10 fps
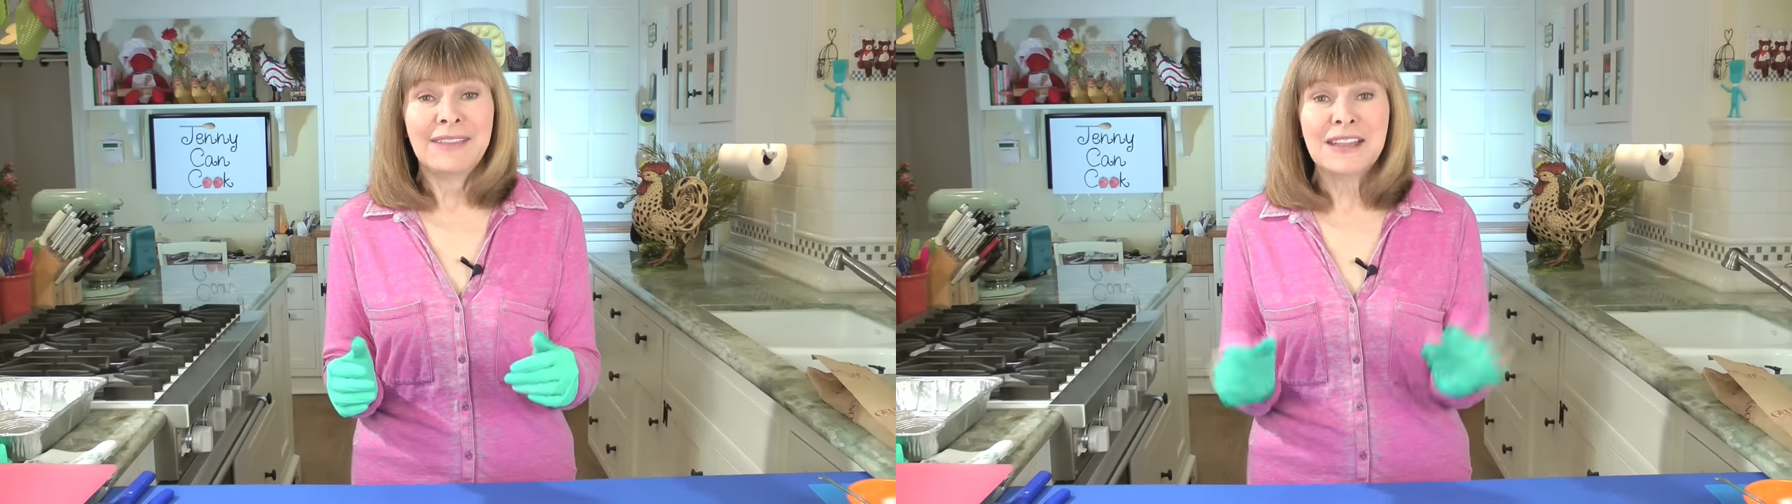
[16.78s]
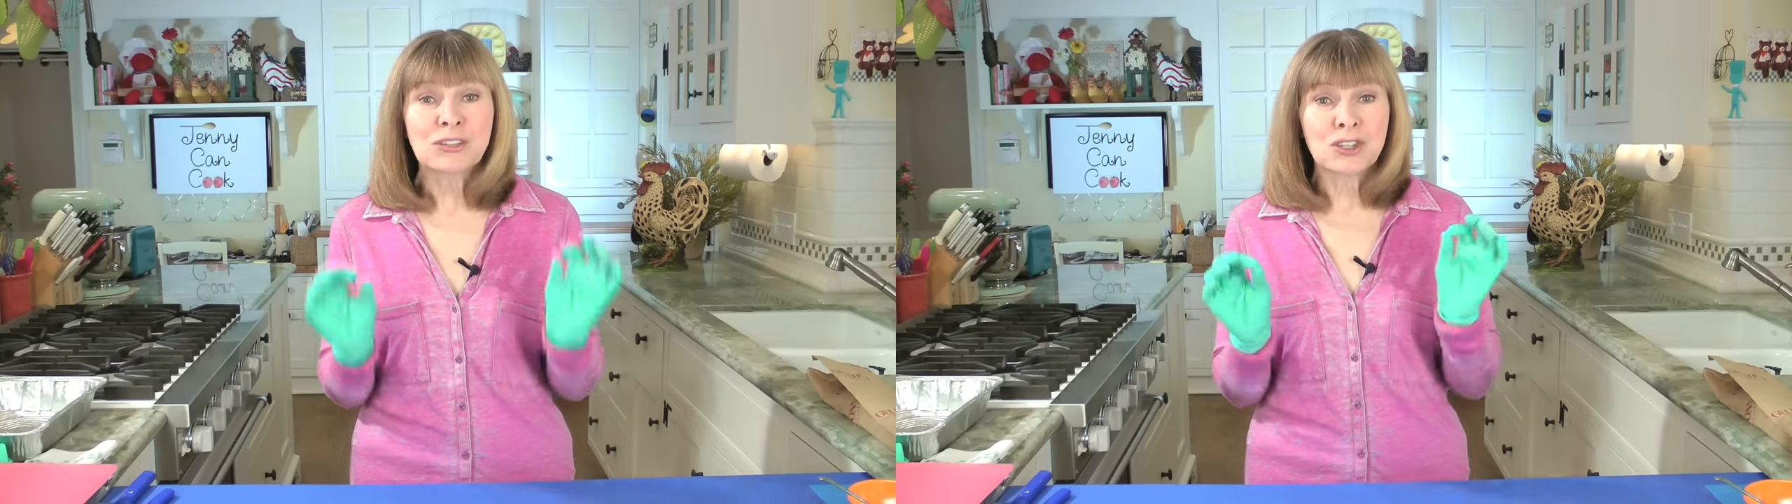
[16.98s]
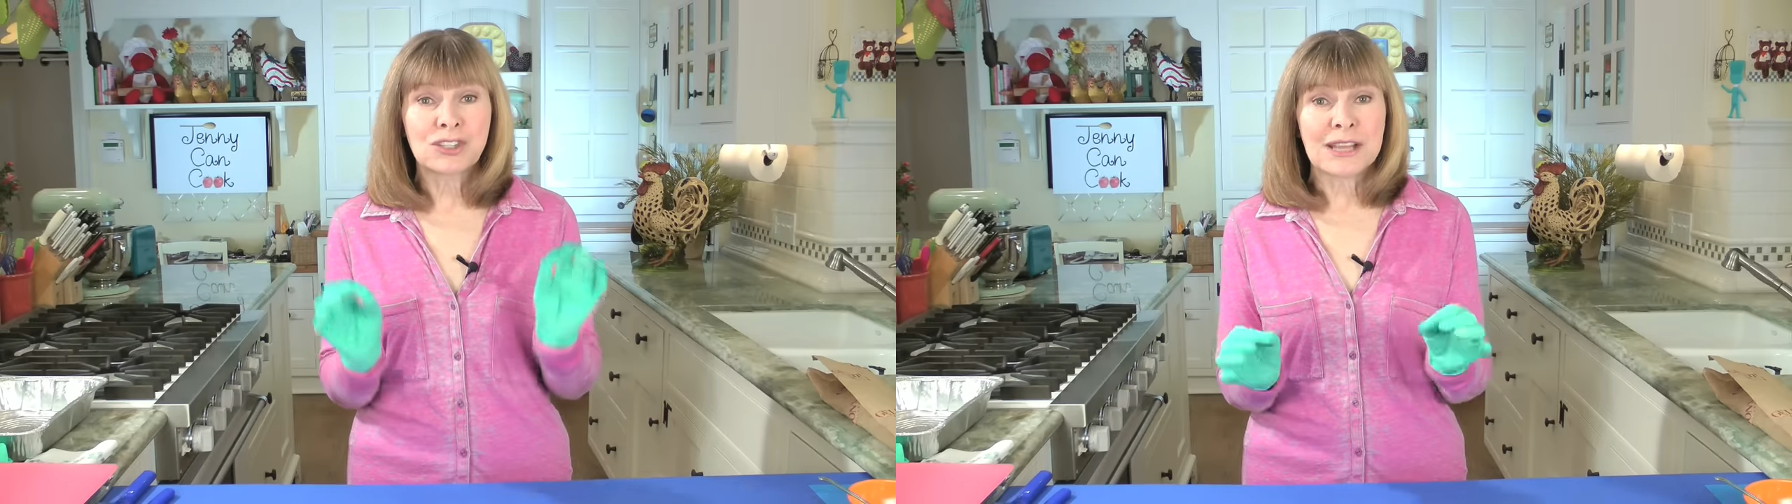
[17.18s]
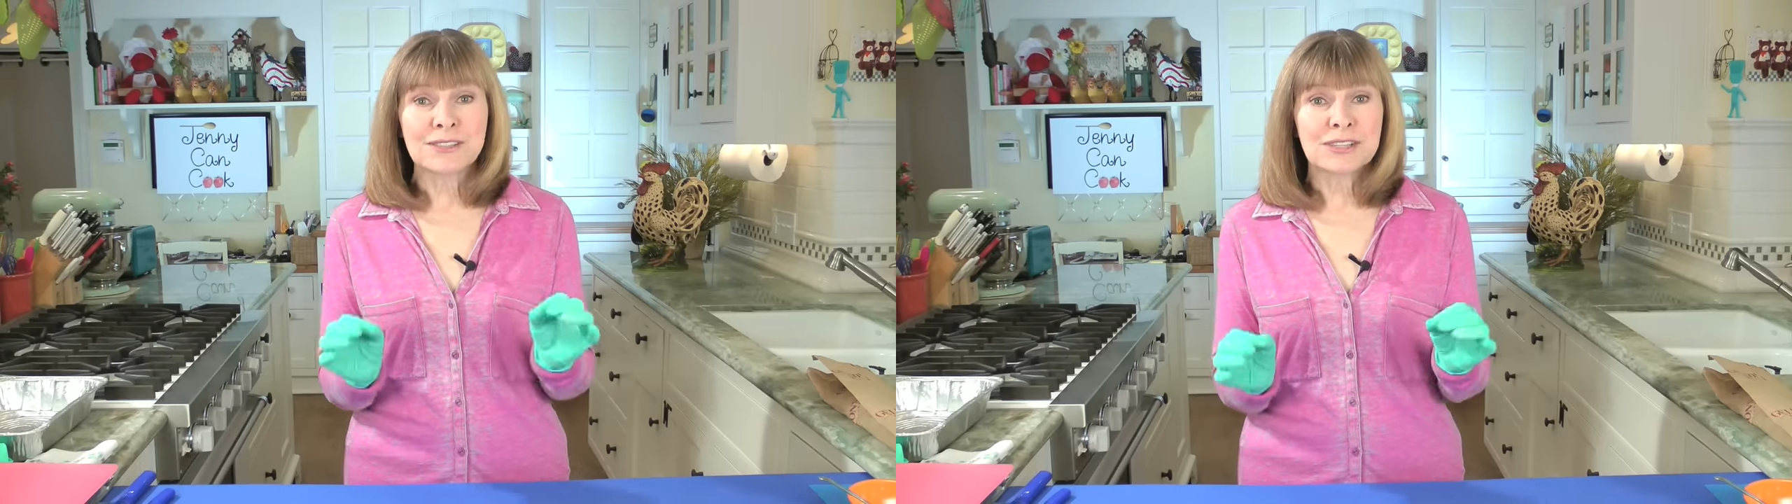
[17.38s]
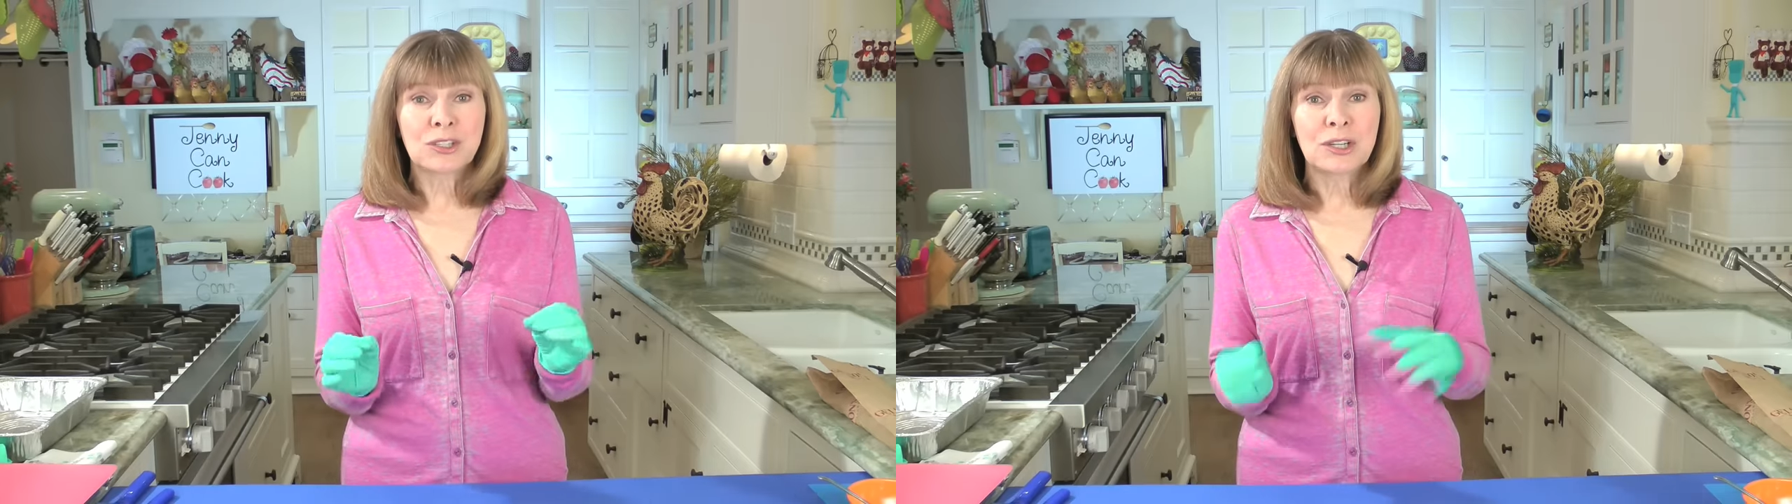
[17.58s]
And these are
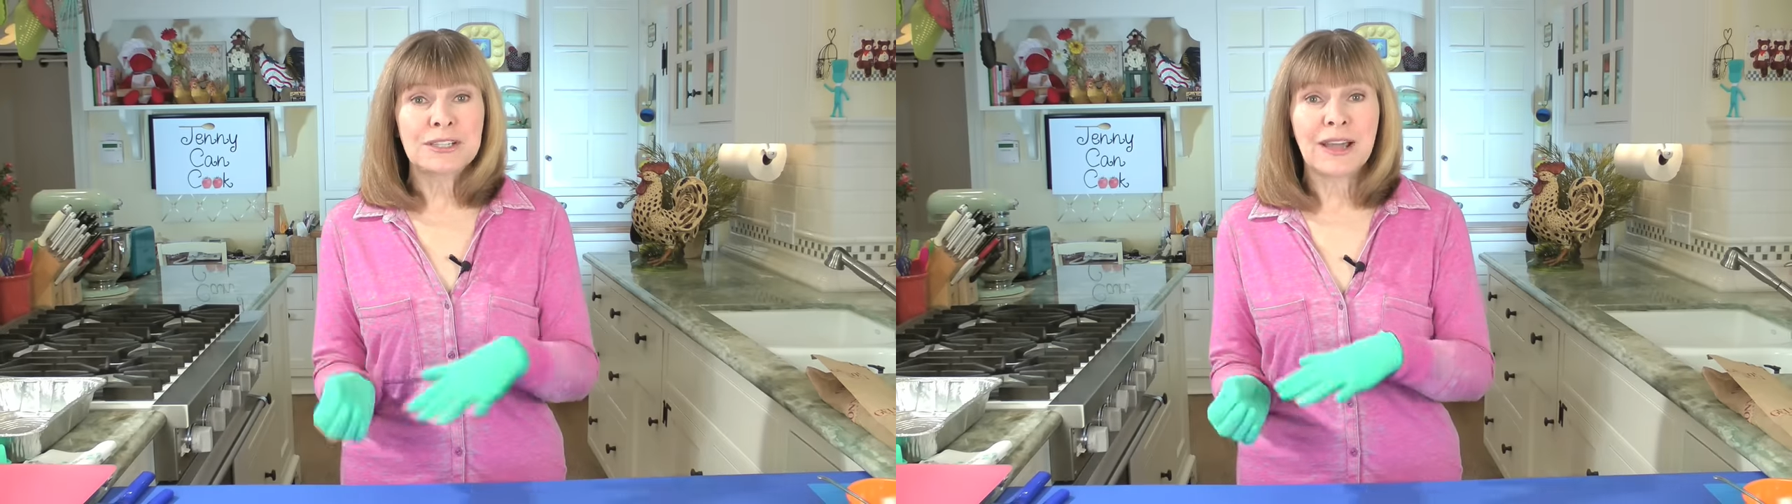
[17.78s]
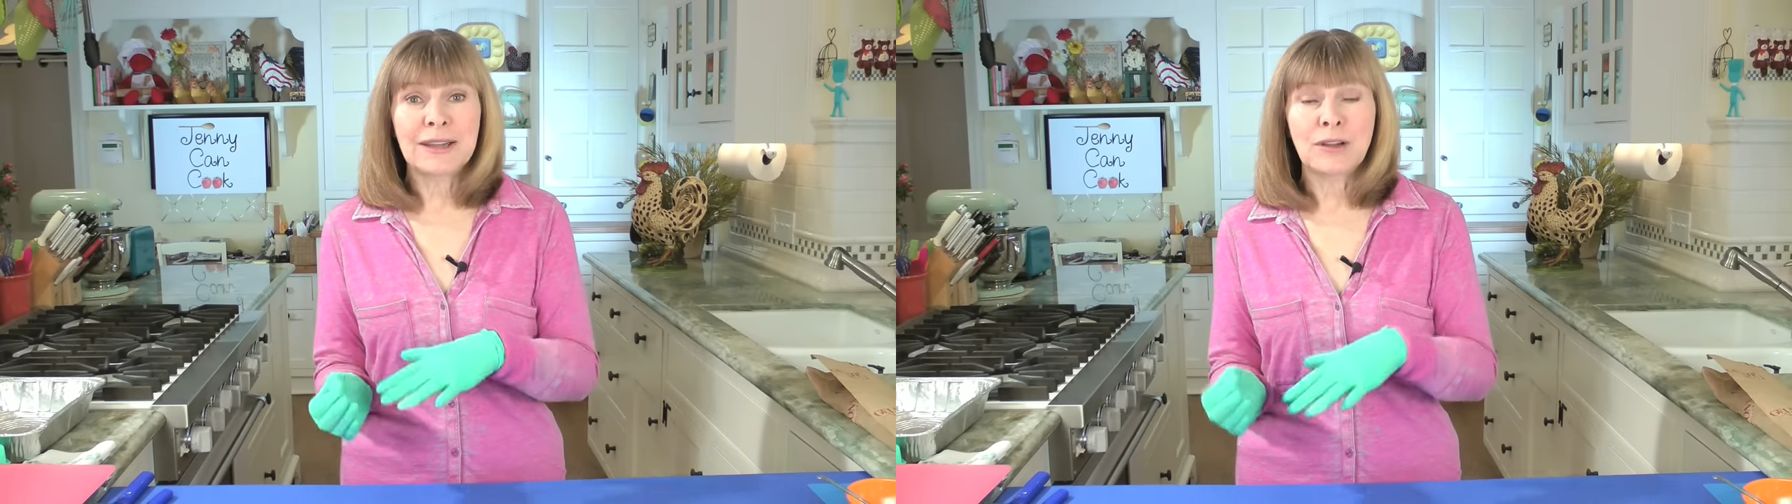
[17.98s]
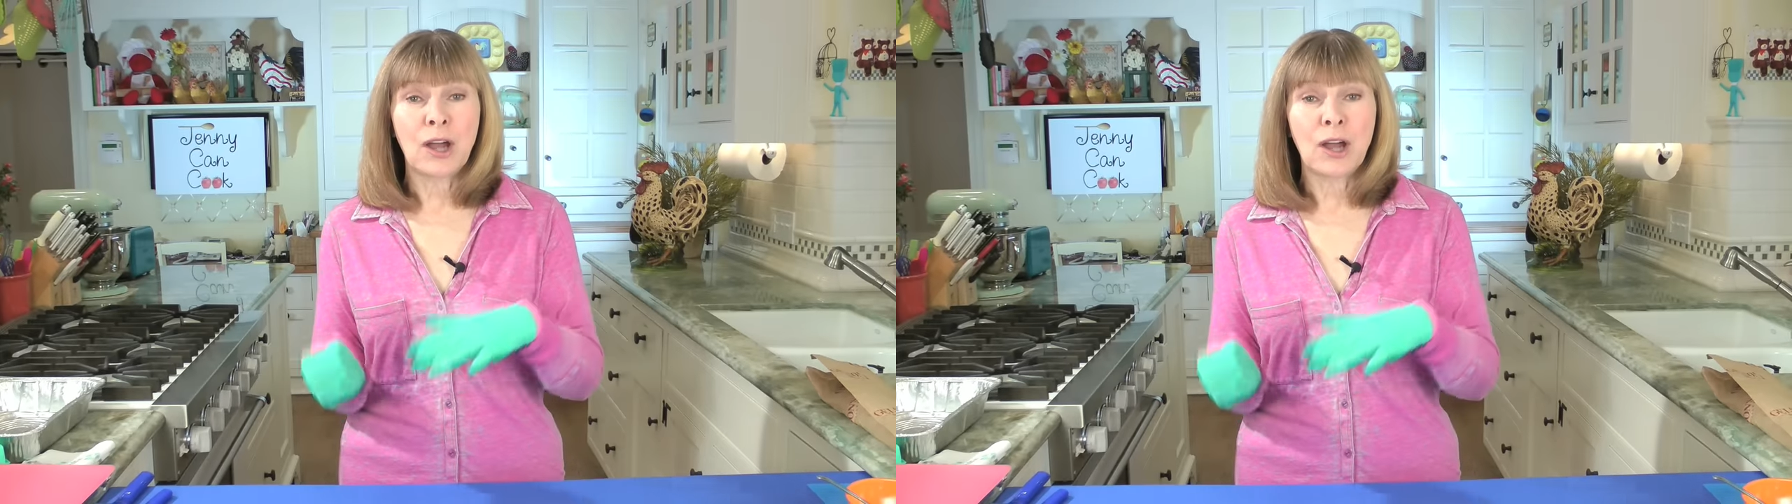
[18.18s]
just as good done